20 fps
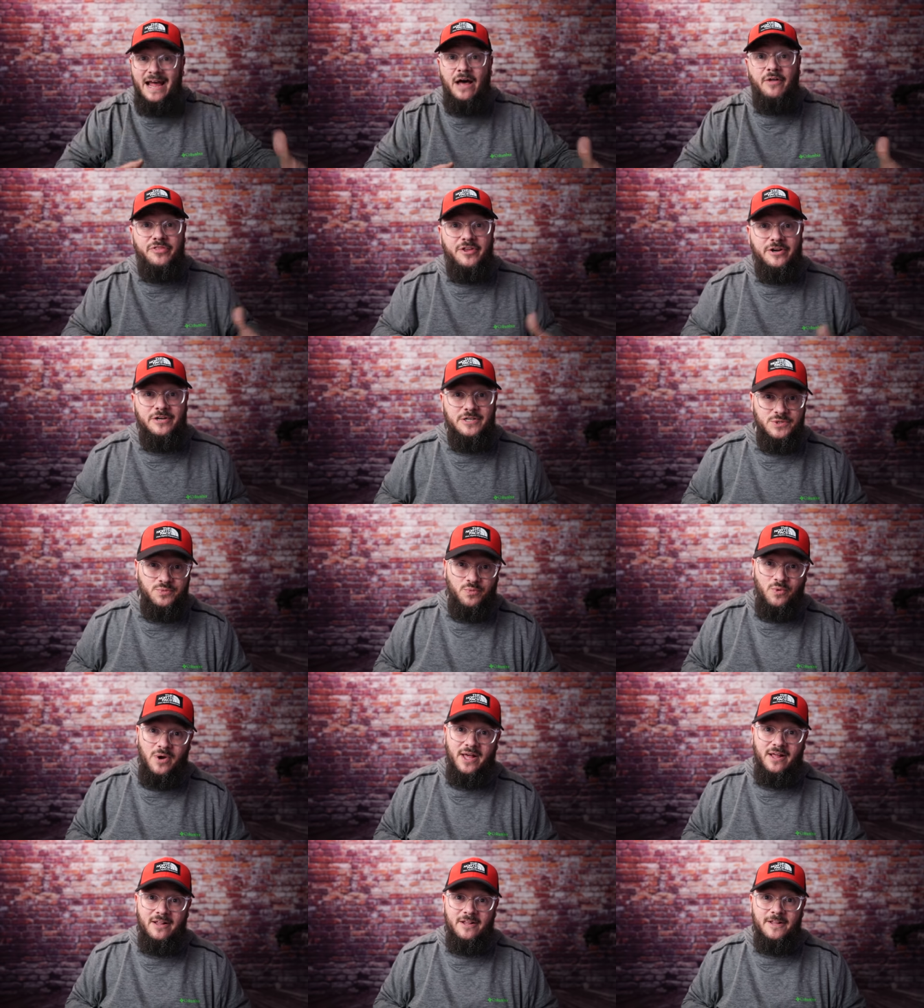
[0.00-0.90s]
out there as
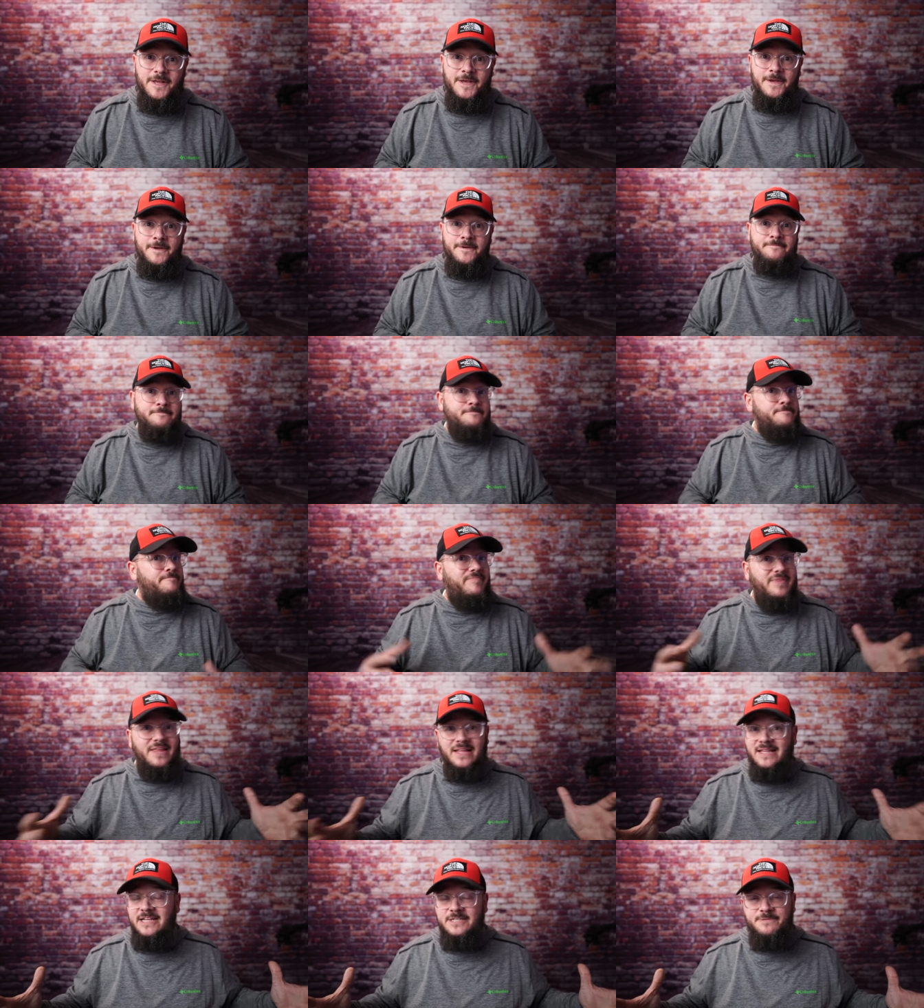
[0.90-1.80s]
well.
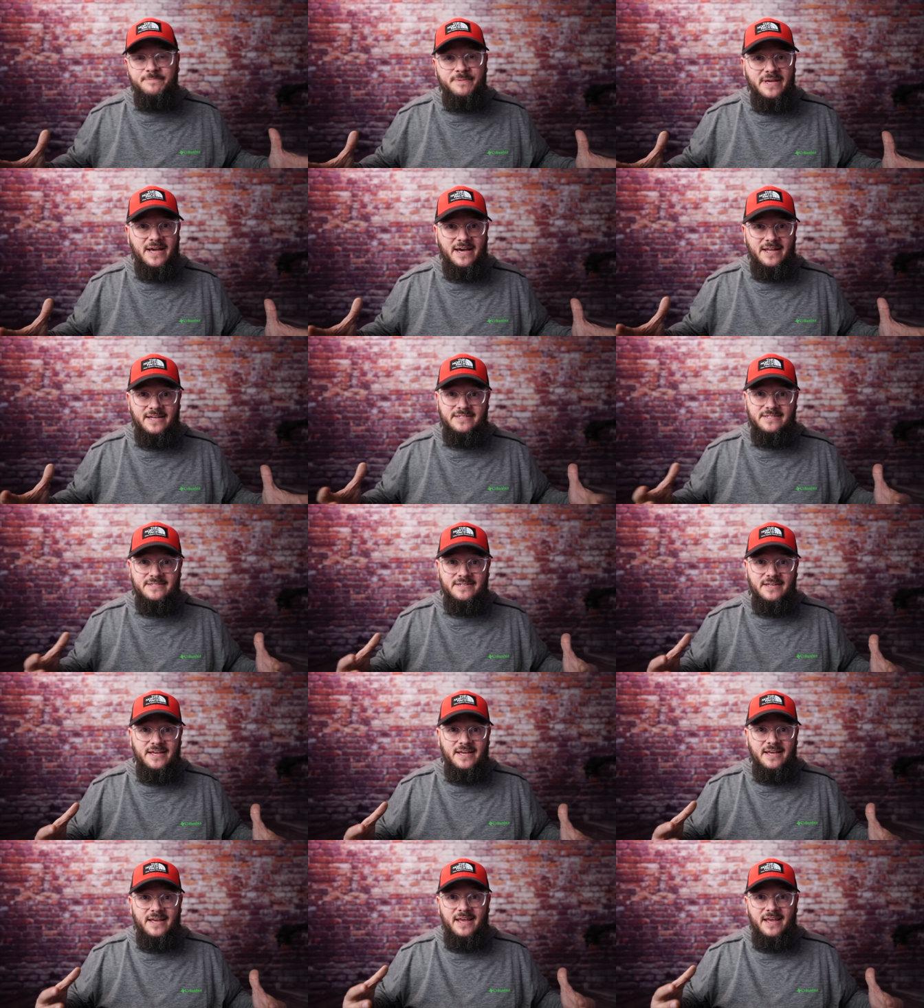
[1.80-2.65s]
Let's be honest.